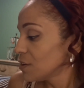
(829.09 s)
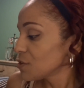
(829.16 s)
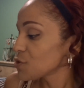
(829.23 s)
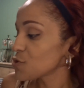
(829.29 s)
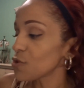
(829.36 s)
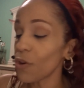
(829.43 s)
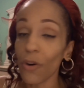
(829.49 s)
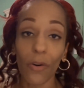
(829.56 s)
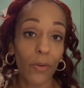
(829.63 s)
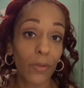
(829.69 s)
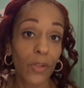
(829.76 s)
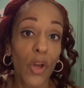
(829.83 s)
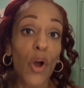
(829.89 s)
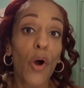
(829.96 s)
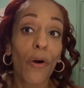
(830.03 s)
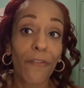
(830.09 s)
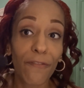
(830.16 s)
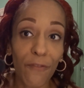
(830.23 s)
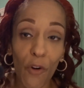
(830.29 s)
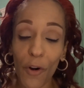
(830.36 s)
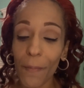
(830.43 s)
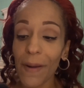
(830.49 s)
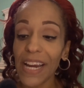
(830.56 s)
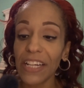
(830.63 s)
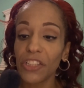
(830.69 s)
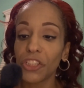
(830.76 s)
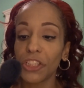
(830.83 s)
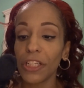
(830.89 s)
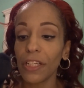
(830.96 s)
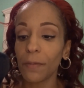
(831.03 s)
So, for my
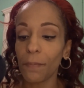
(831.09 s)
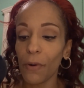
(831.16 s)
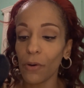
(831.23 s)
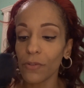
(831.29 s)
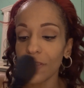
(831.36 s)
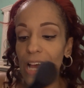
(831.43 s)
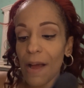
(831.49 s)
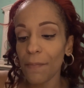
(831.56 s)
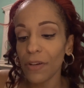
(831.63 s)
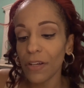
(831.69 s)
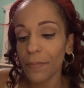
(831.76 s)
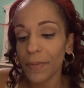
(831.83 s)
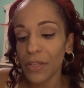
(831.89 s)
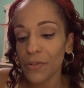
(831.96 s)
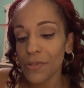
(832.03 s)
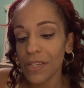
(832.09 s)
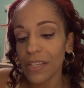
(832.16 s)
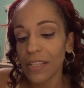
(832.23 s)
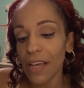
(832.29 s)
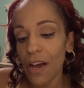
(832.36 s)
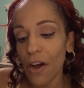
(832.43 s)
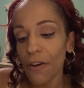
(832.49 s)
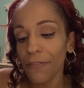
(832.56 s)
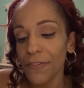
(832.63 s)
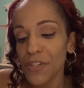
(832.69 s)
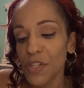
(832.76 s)
cheekbones, I'm going to be using the e.l.f.